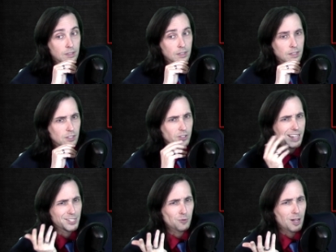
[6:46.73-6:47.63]
You
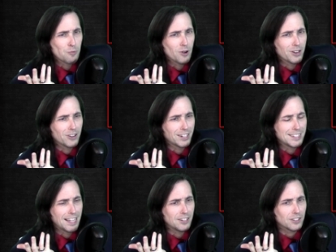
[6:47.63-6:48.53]
can't swap worker and
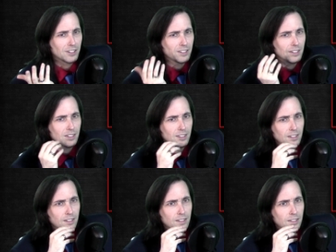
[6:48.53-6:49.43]
contender.
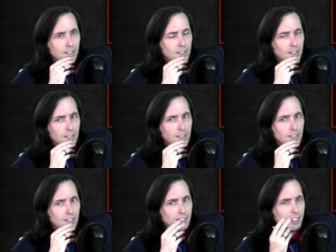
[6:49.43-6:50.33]

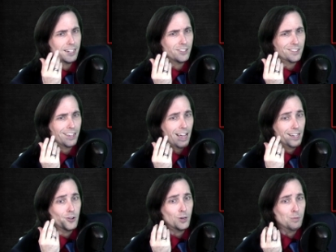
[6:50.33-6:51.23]
Contender's like, I
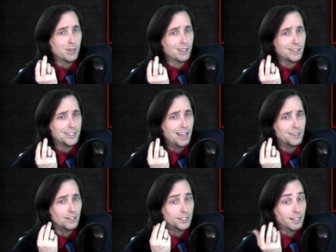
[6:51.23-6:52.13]
could have been a
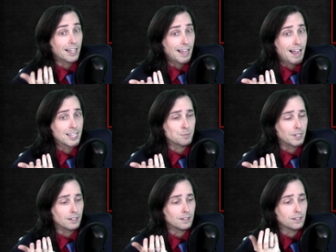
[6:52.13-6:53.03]
contender. It's like I has
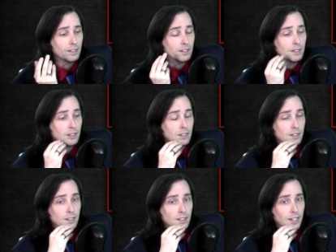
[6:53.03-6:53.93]
been.
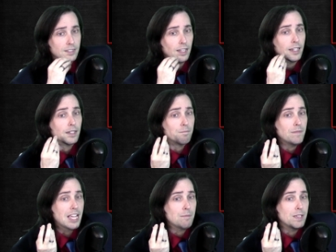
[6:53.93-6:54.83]
It's like
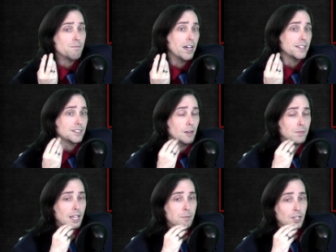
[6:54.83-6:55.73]
maybe might
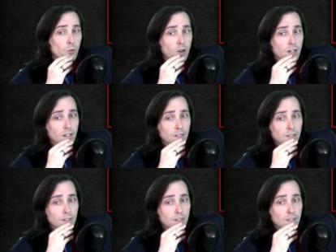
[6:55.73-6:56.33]
someday be a worker.